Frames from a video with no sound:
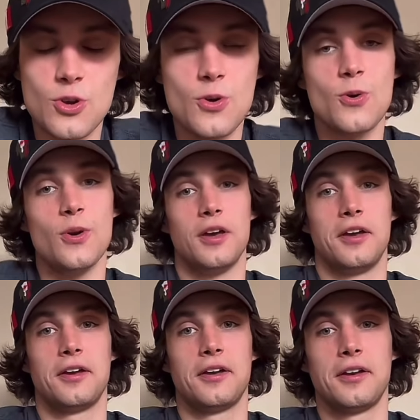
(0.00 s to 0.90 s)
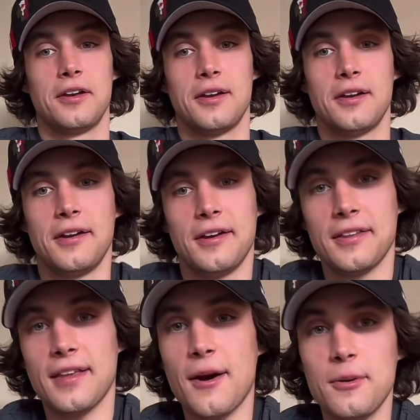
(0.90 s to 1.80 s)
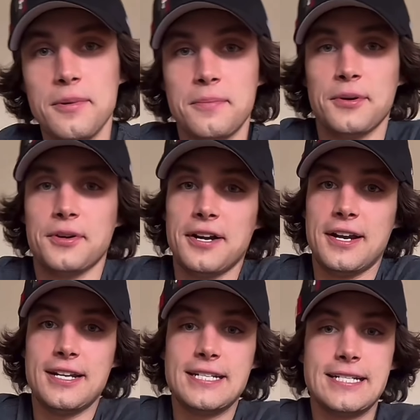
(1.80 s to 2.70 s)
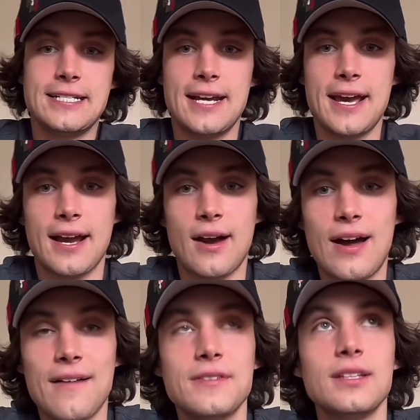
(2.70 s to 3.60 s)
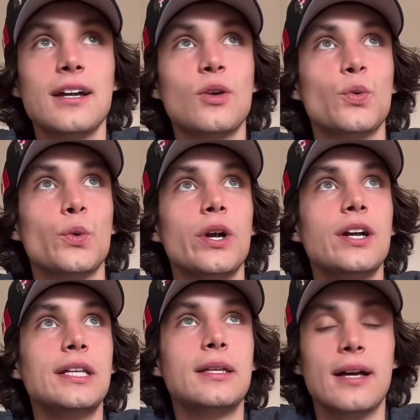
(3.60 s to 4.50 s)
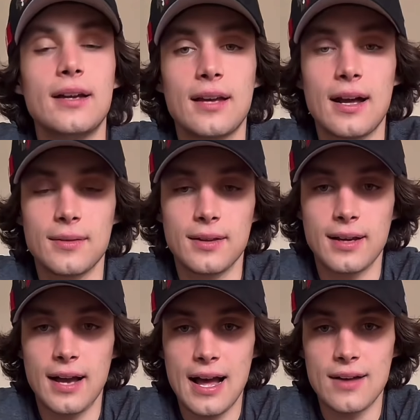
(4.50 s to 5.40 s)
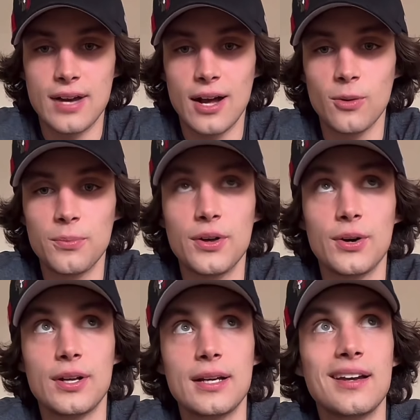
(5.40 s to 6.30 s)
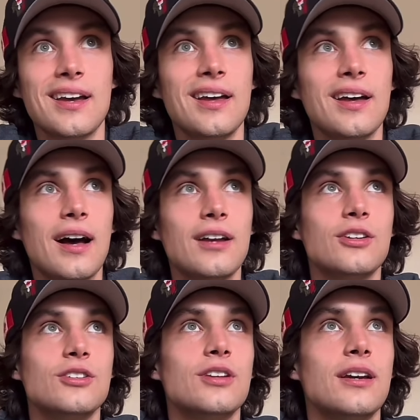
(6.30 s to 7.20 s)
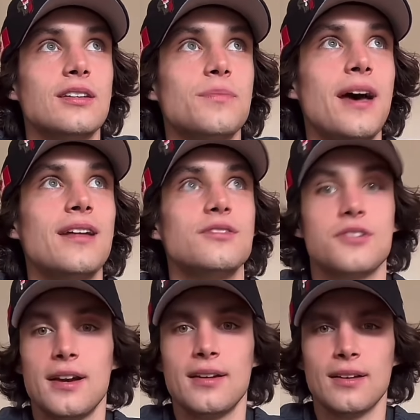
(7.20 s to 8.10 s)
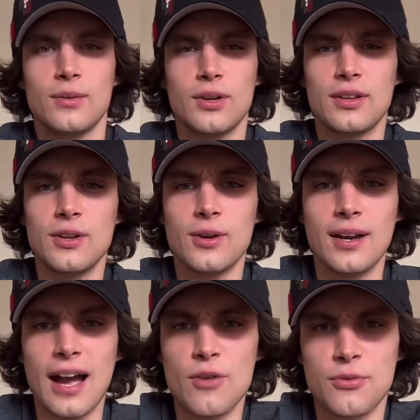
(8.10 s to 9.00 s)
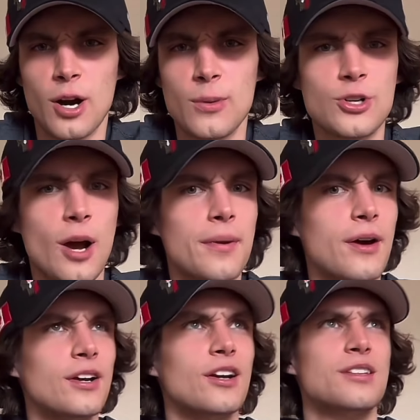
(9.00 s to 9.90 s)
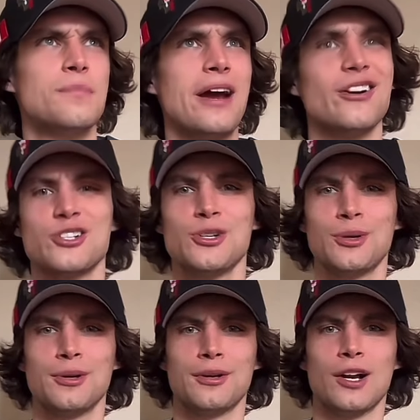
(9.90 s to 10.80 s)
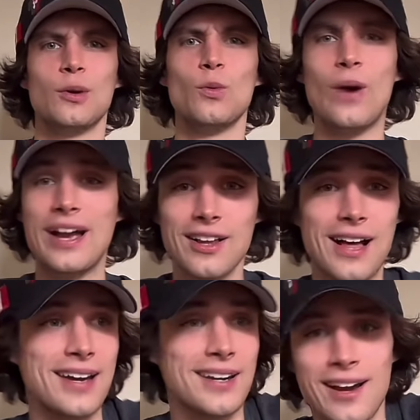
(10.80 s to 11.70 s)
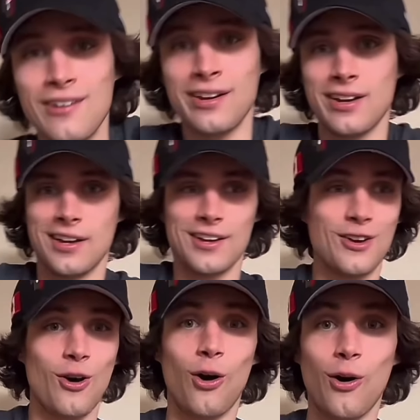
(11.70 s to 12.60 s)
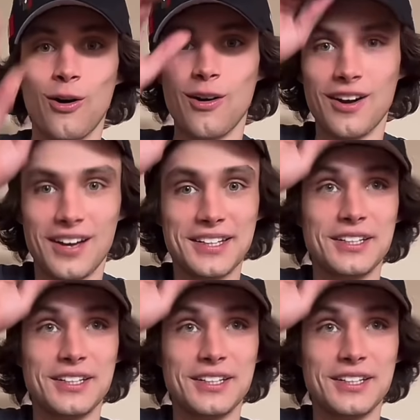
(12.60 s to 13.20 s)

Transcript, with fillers: Dude. That'd be pretty sick. I'd have to like really like like have help though. Like I couldn't like it depends, right? Like what are they doing? How far are we dropping out here? Is it parachute? Are we wing gliding down? Oh,